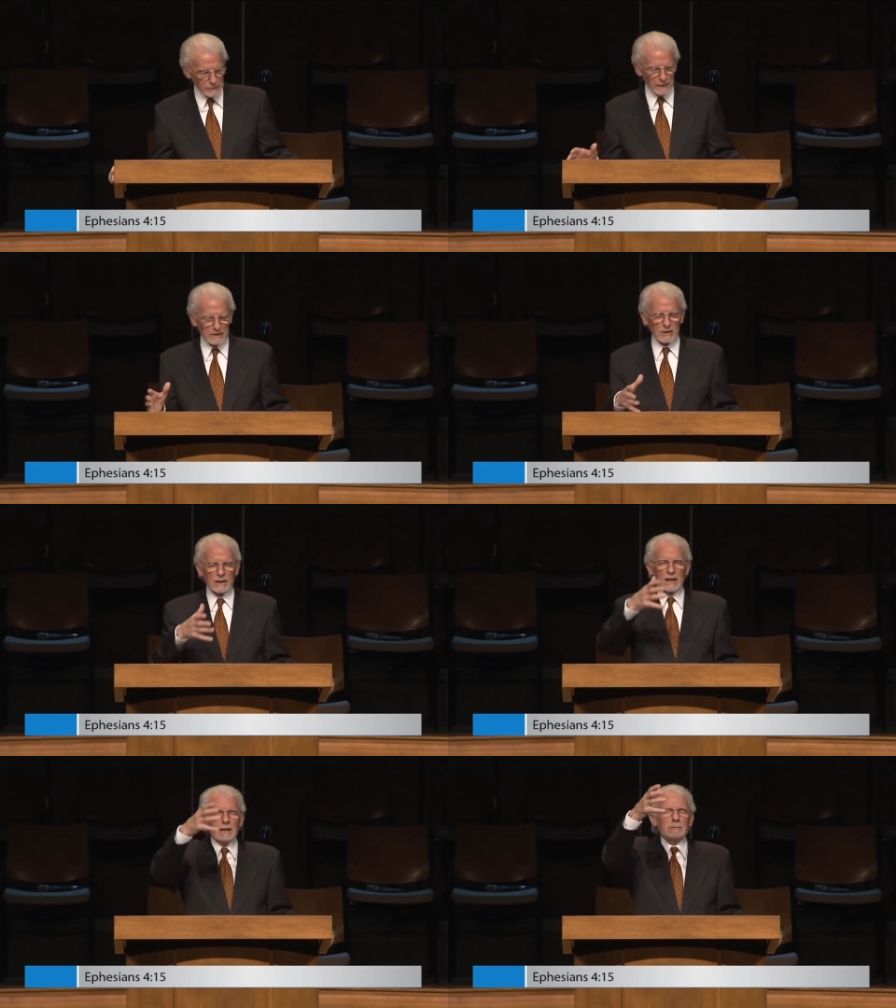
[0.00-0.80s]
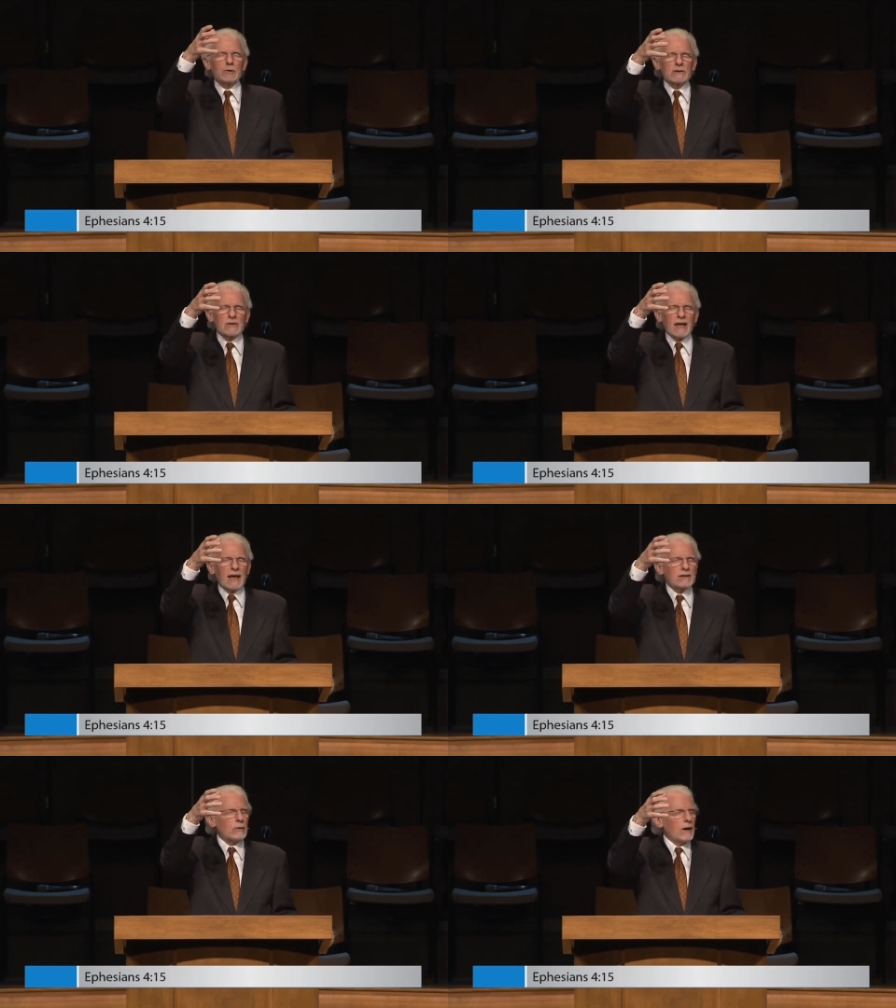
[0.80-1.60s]
aspects into Him who is the
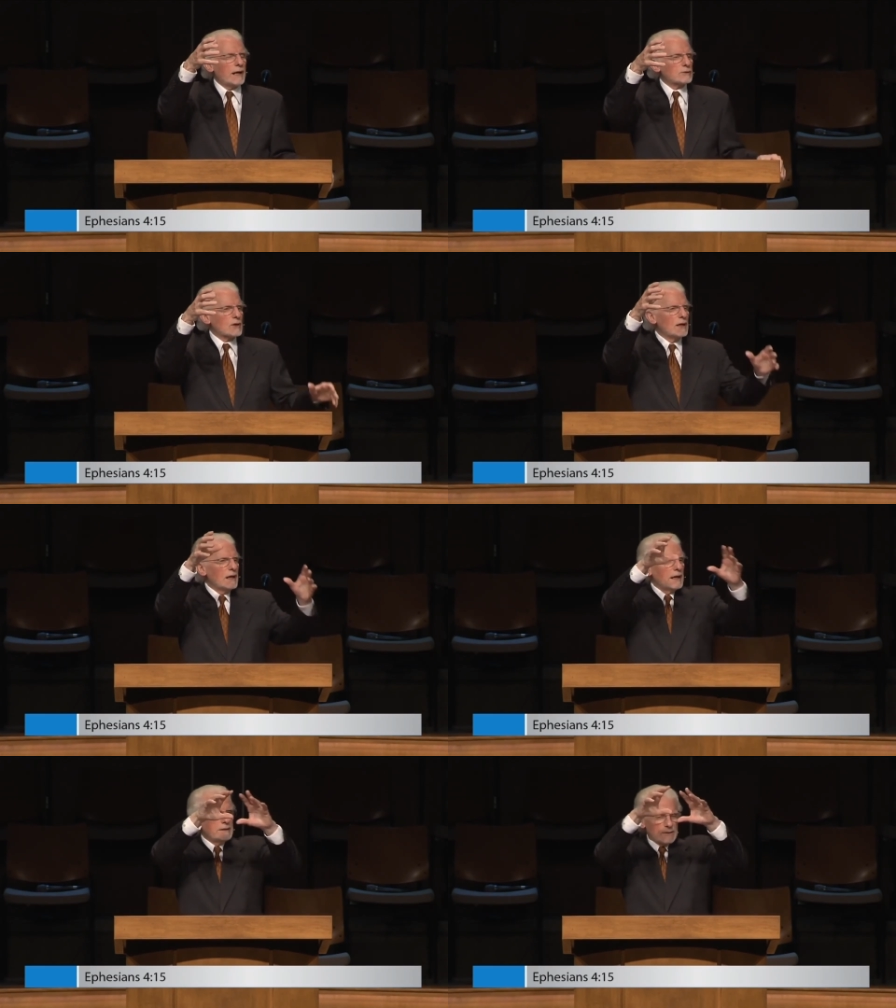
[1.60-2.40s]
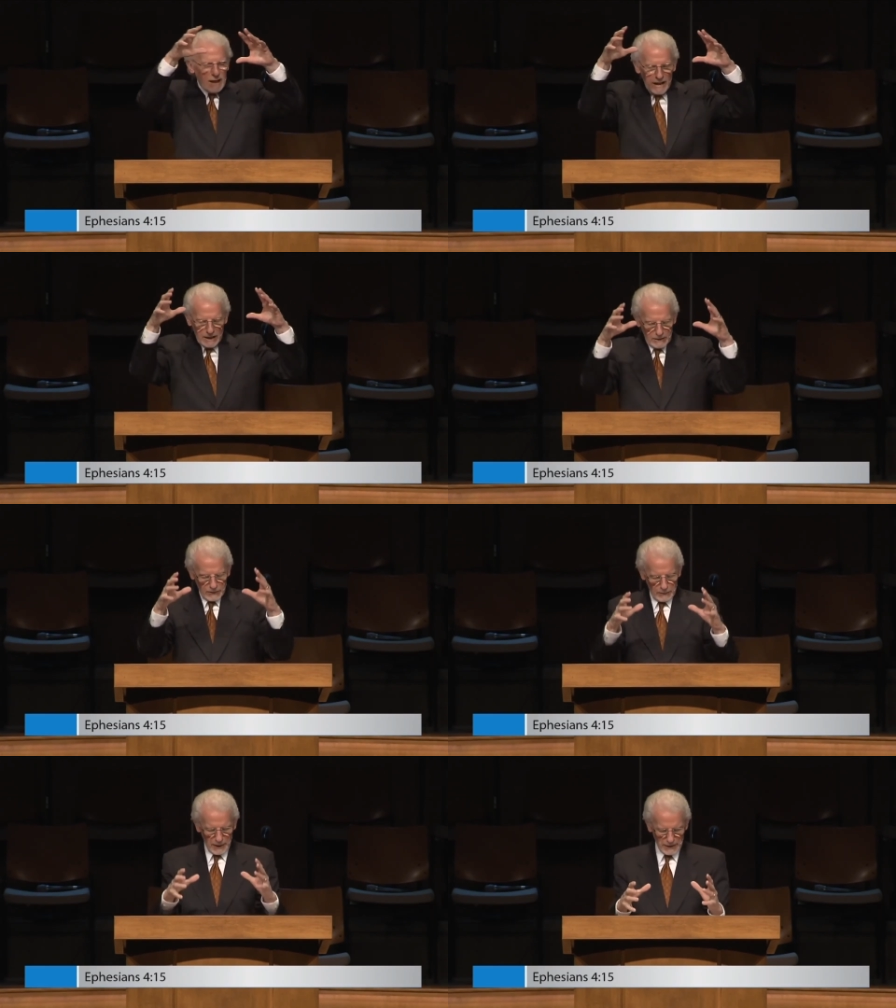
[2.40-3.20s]
head, Christ. He's the head
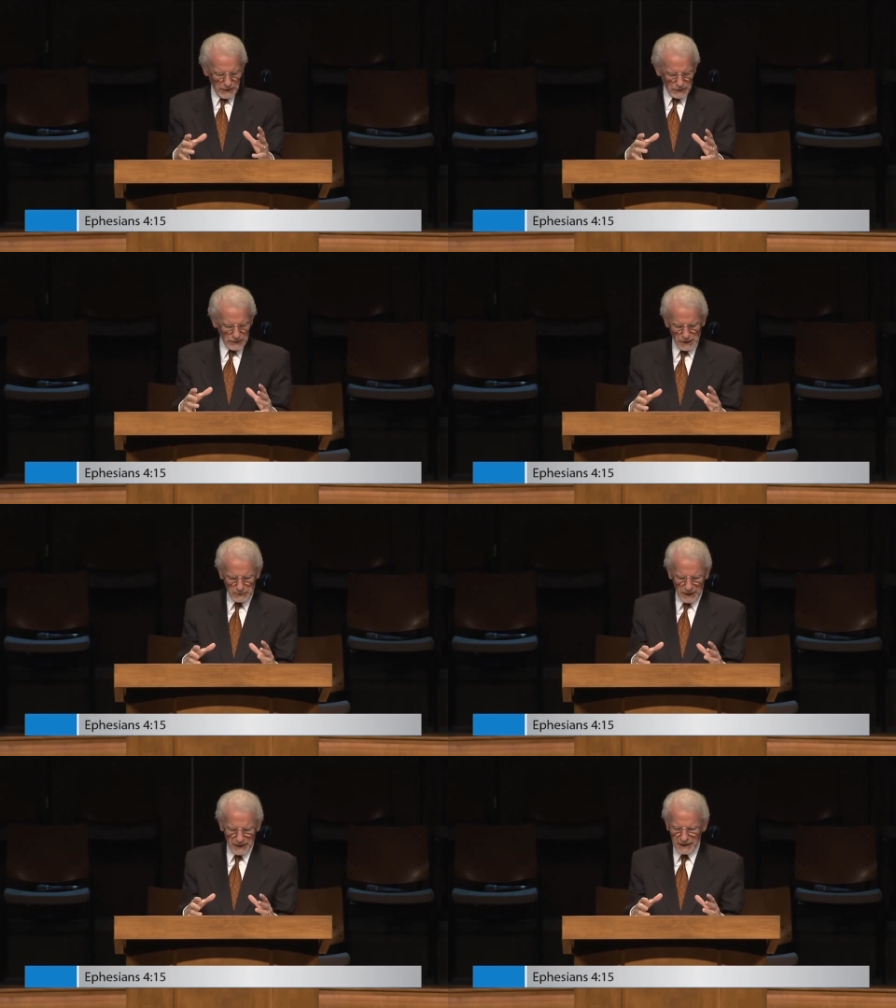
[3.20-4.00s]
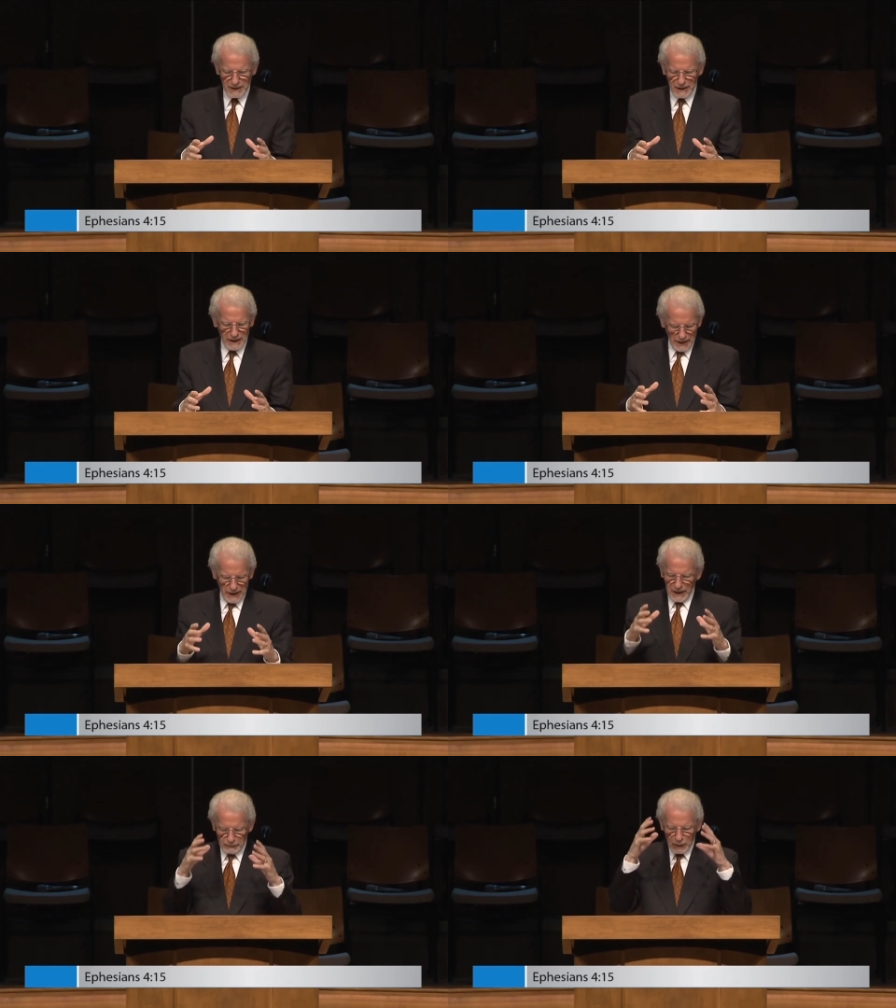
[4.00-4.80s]
over the body. This is His body.
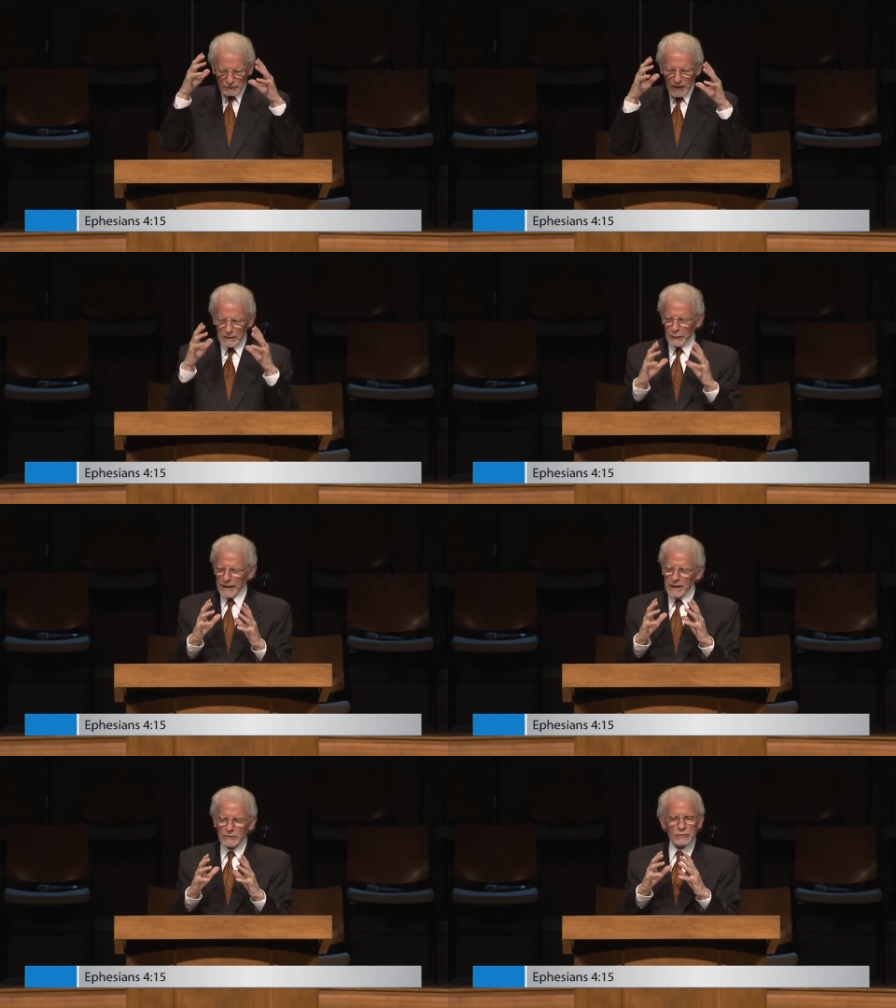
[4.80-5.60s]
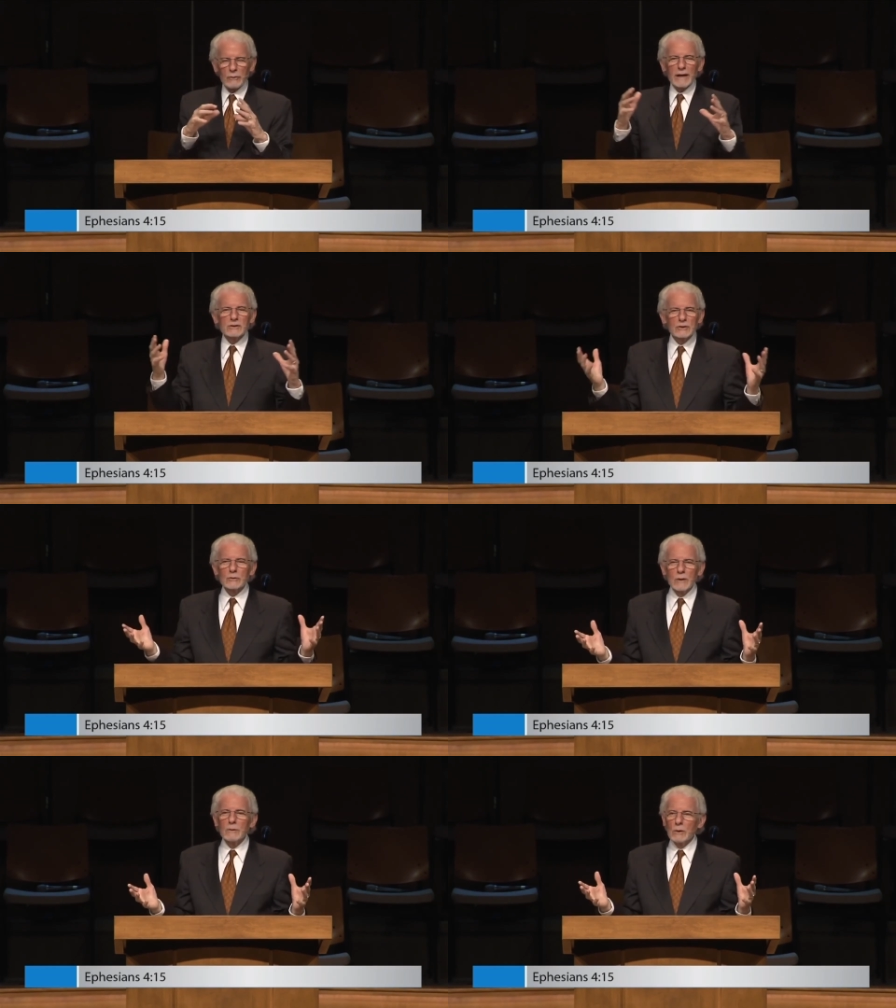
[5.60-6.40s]
If we're following His
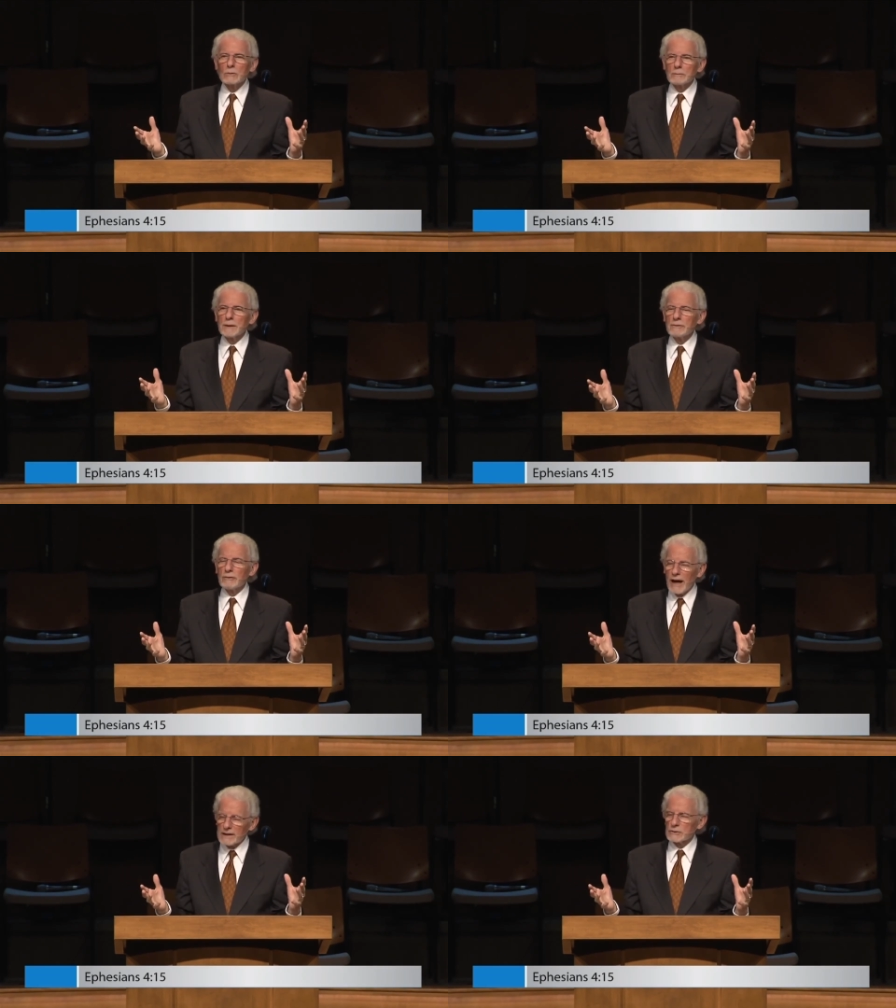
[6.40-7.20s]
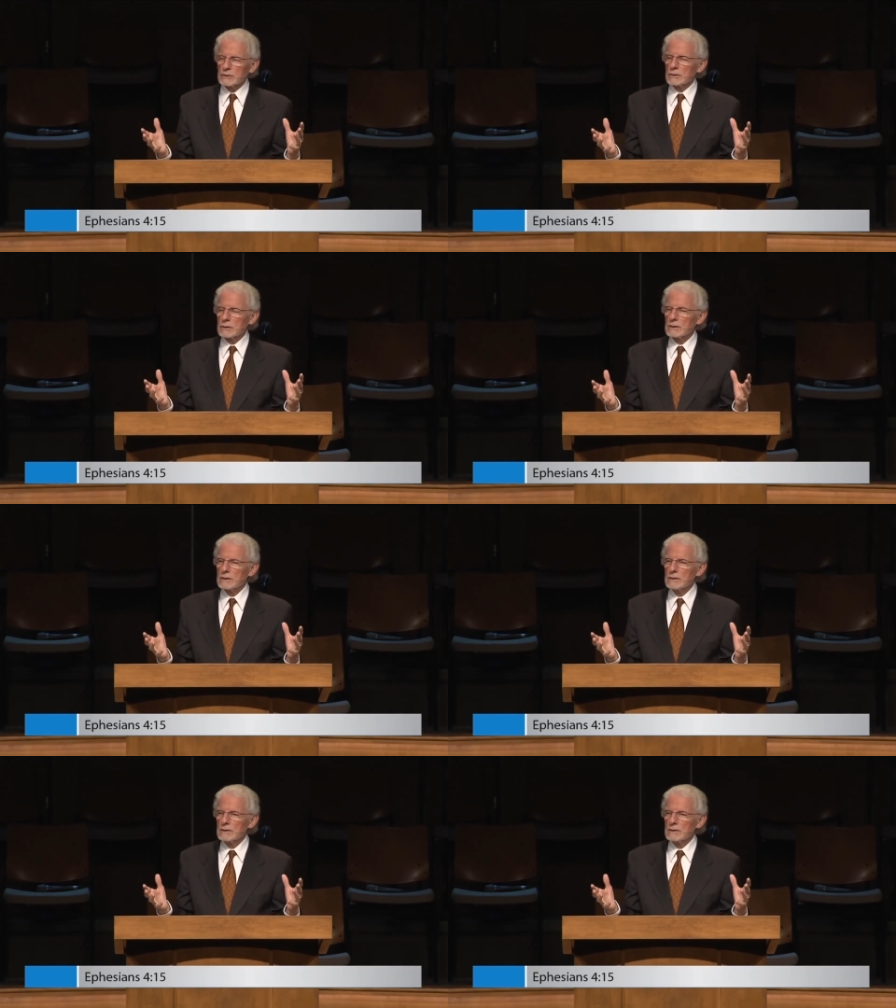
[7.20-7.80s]
directions, we won't be fractured